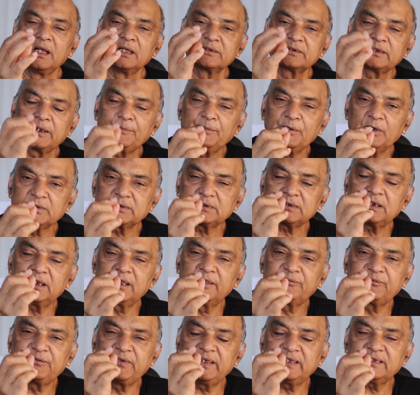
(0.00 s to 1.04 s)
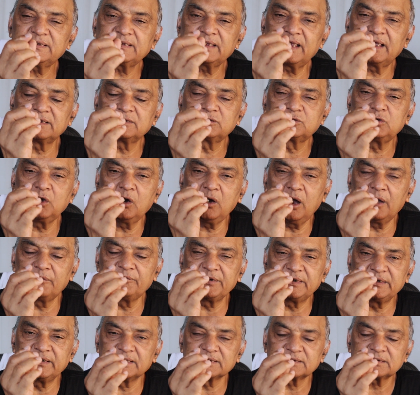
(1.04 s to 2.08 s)
Suppose if he is a Jehovah
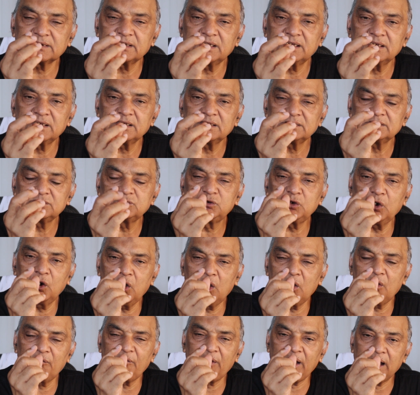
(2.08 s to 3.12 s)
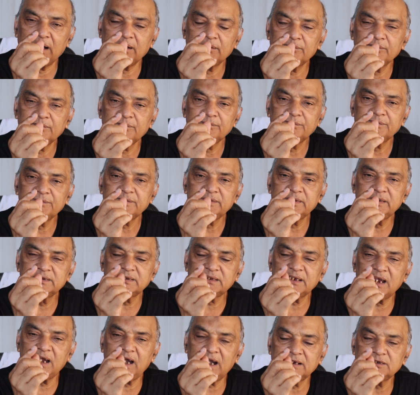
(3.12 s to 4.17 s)
Witness, Jehovah is
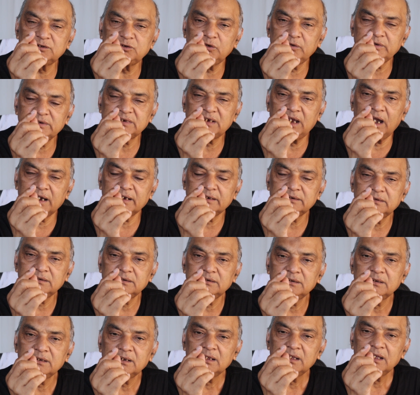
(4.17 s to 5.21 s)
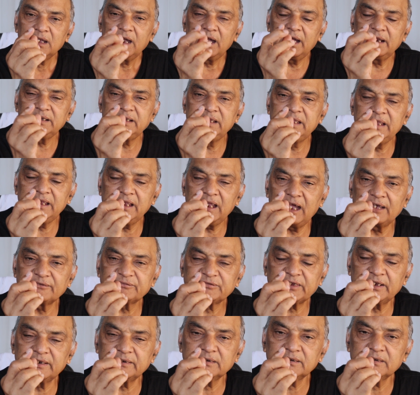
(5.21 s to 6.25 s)
a God, Jewish God, and he have
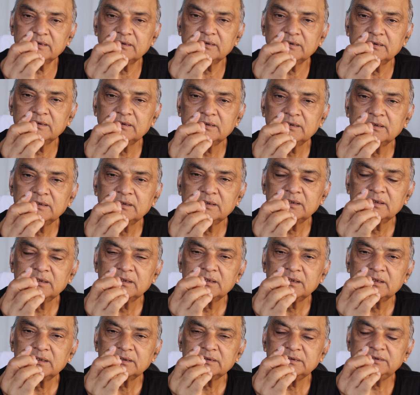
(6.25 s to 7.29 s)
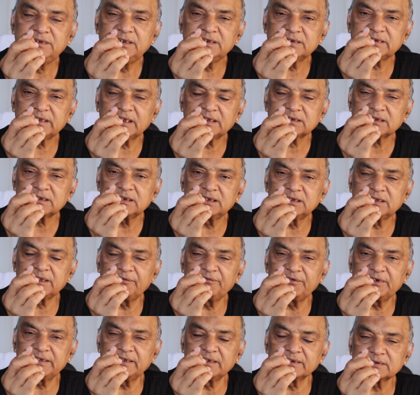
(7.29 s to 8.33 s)
son. Jesus is a
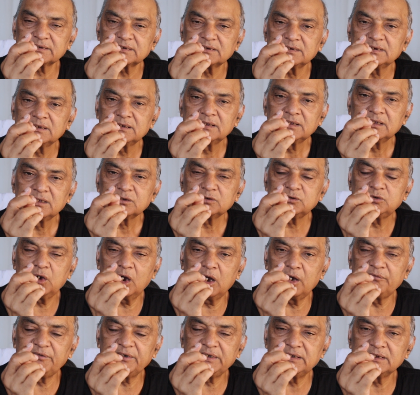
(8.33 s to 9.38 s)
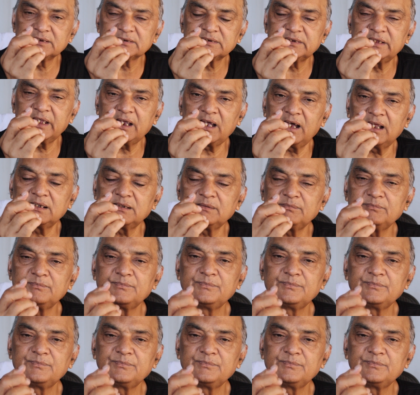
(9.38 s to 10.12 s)
witness, Jehovah Witness they call.